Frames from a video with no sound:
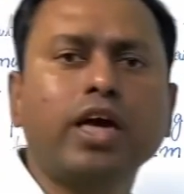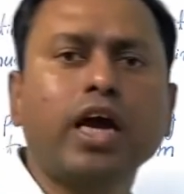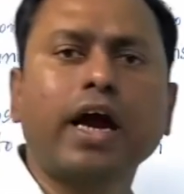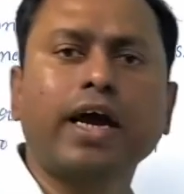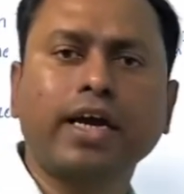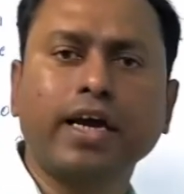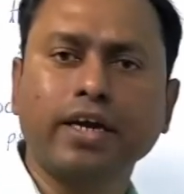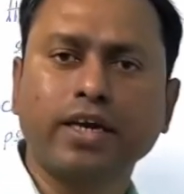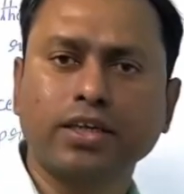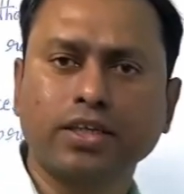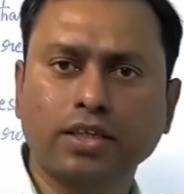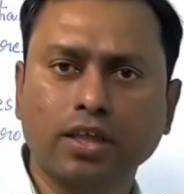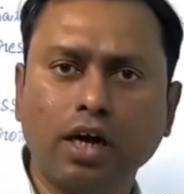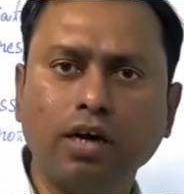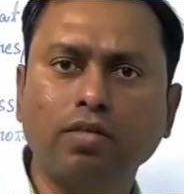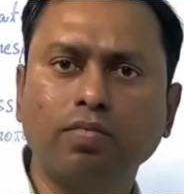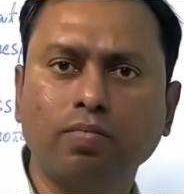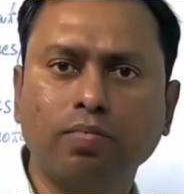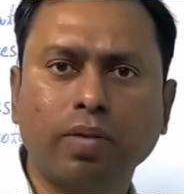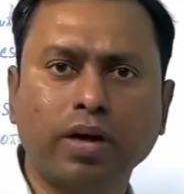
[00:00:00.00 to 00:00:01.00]
against
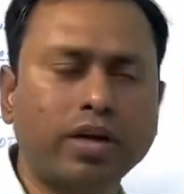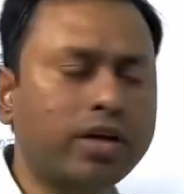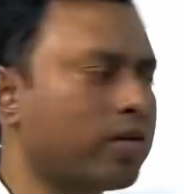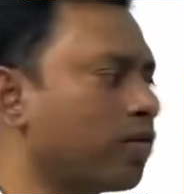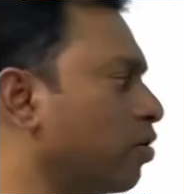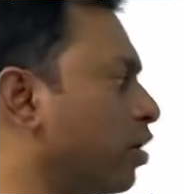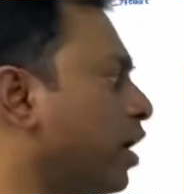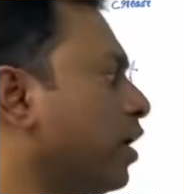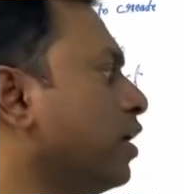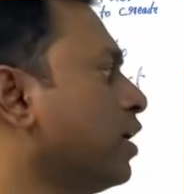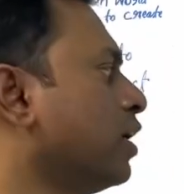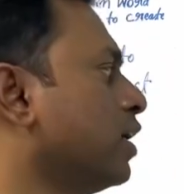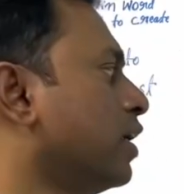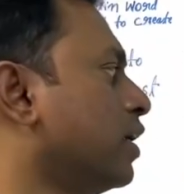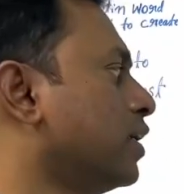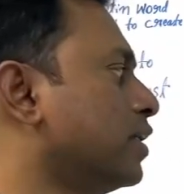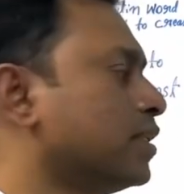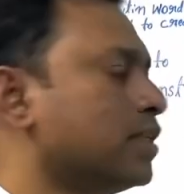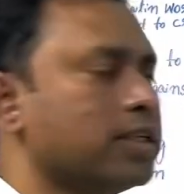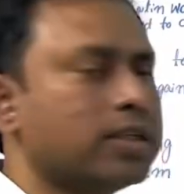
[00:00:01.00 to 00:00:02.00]
the particular
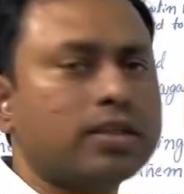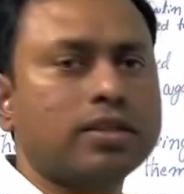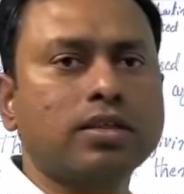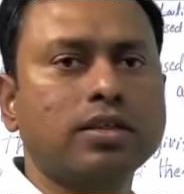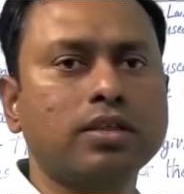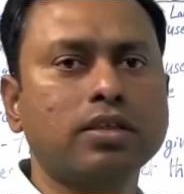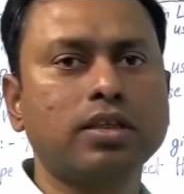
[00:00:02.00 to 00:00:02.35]
disease.